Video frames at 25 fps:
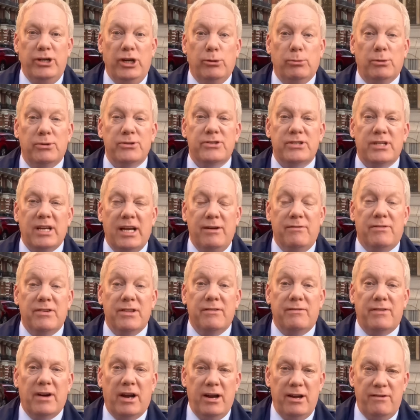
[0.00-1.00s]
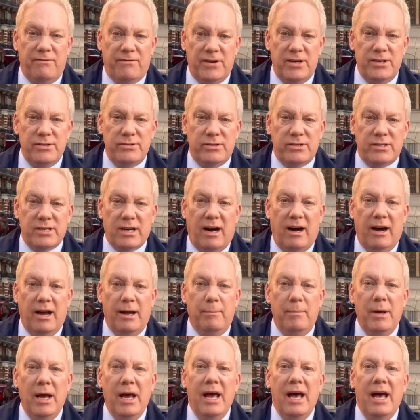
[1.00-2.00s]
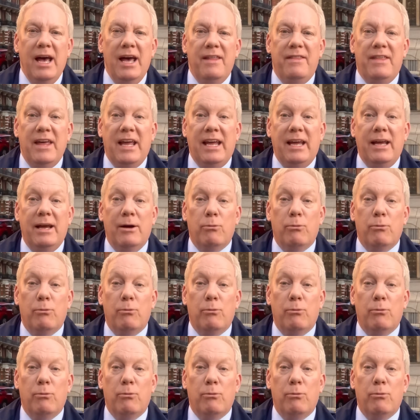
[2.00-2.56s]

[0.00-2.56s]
you will see for the very first time the